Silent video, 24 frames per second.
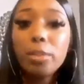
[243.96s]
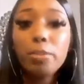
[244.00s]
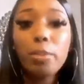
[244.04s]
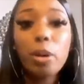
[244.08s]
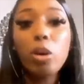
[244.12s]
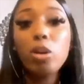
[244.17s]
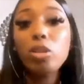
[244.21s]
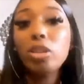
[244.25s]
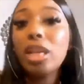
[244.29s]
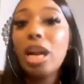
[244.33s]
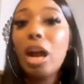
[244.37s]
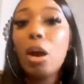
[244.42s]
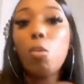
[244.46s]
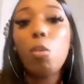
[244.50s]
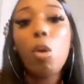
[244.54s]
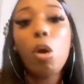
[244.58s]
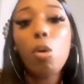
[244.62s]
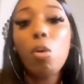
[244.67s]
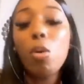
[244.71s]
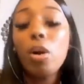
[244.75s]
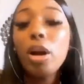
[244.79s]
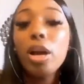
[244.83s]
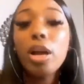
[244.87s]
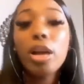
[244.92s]
you can expose that I
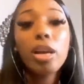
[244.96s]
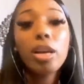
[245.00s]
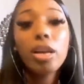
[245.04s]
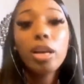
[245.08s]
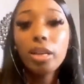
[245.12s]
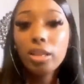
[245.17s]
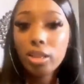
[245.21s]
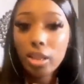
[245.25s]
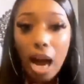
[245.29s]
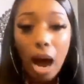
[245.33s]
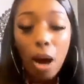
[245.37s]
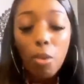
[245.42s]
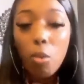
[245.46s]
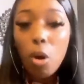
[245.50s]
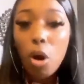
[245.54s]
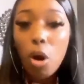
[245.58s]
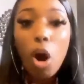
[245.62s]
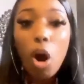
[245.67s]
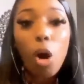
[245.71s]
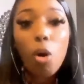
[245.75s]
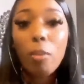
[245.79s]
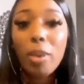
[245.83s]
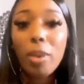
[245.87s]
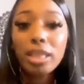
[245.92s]
won't I
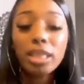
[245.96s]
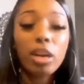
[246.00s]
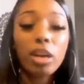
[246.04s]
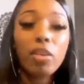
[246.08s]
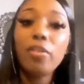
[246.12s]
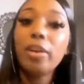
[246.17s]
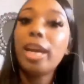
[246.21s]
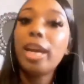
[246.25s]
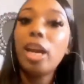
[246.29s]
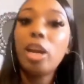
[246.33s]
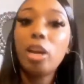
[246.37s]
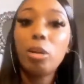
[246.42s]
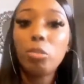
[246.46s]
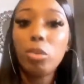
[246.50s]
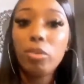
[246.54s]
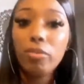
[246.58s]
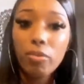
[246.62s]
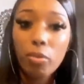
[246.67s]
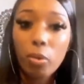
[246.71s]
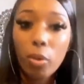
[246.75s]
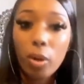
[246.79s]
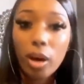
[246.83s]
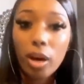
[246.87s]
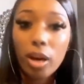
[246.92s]
won't hold myself
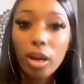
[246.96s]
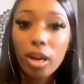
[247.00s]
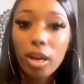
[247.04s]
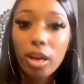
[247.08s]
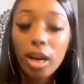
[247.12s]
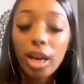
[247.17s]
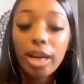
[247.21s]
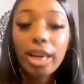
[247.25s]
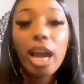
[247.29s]
accountable for.